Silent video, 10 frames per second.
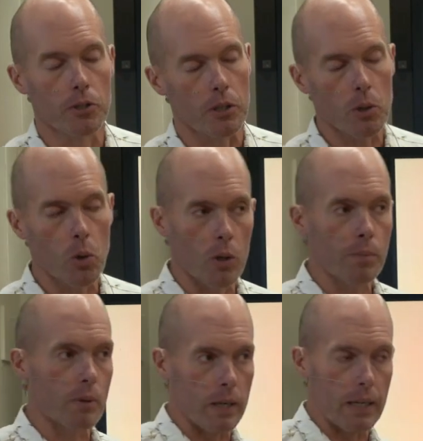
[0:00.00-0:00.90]

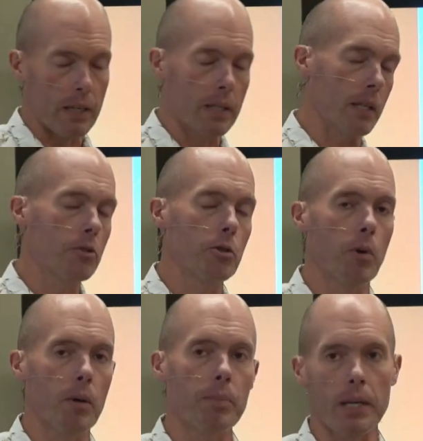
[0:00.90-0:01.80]
incorporated into
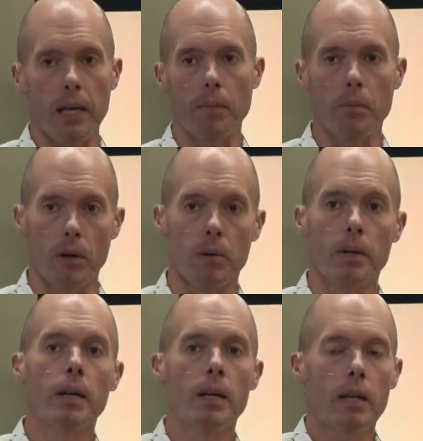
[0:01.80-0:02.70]
what became known
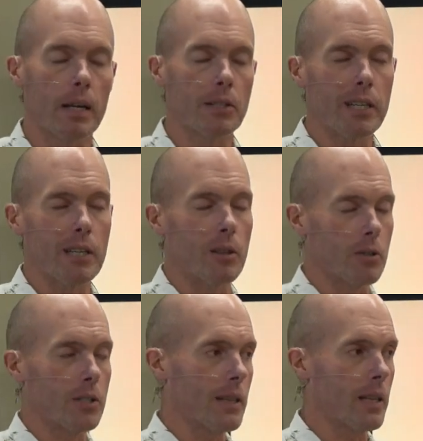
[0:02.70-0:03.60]
as
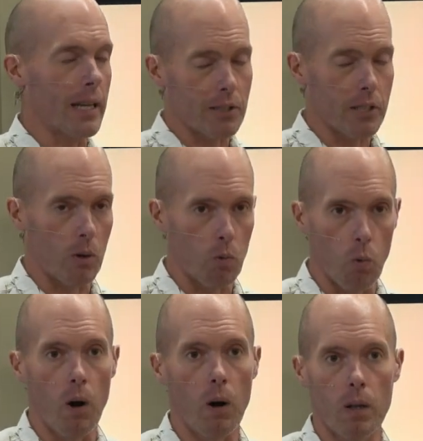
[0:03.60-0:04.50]
Hitler's Atlantic
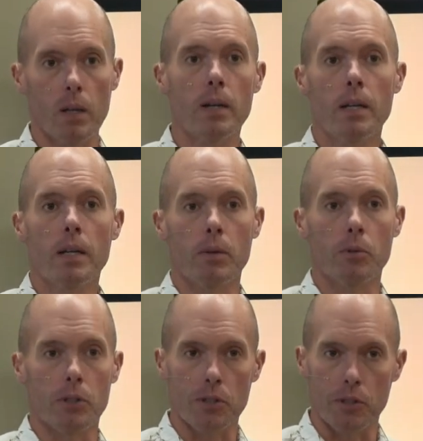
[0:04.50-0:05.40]
Wall. It
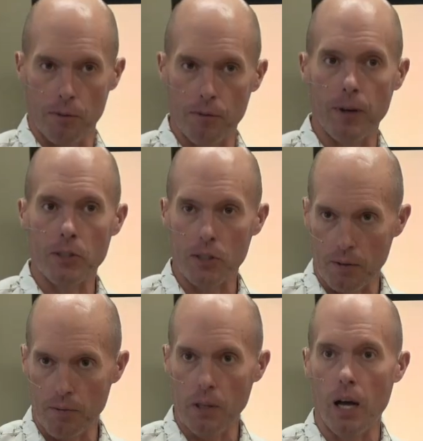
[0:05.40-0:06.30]
was this
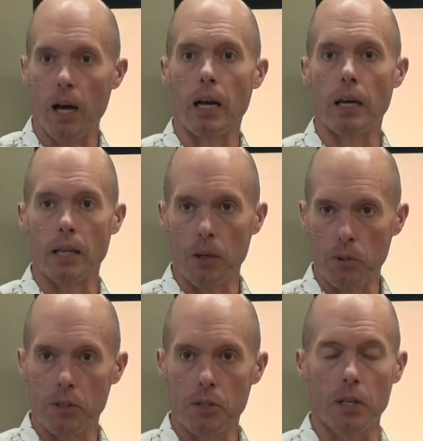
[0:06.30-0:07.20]
defensive line that
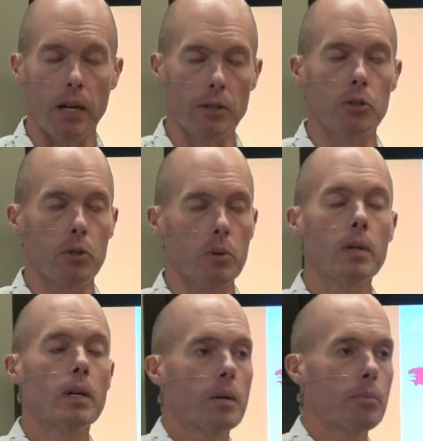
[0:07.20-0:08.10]
was designed to
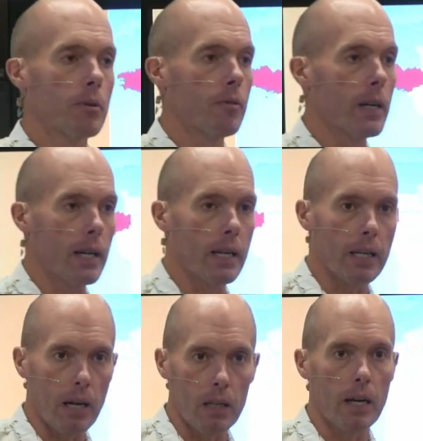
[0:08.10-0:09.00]
prevent
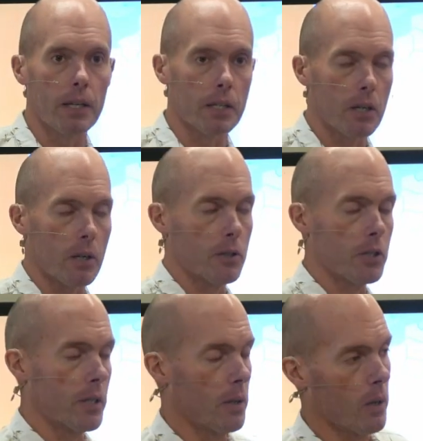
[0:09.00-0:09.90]
any Allied
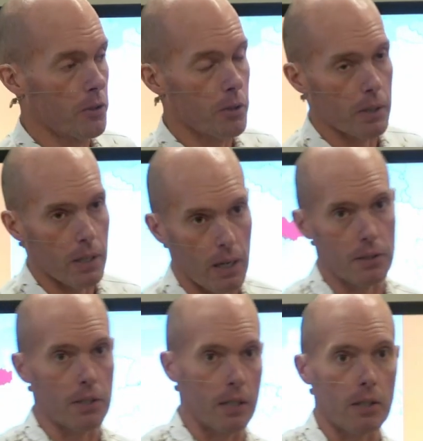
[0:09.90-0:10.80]
incursion onto the
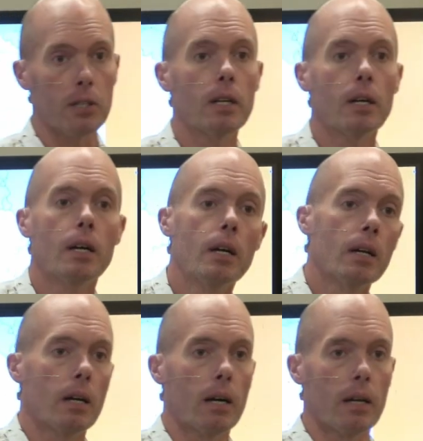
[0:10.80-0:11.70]
continent.
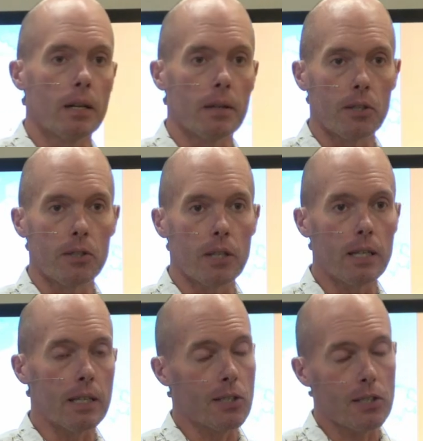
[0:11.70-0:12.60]
Now, the
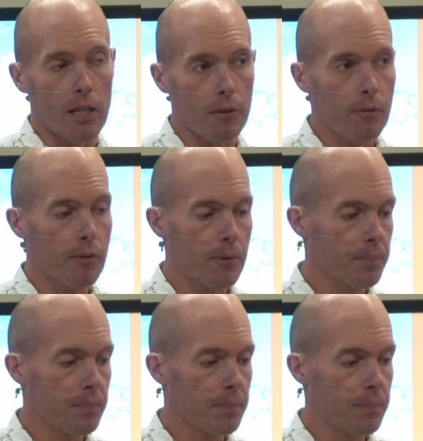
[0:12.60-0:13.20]
city itself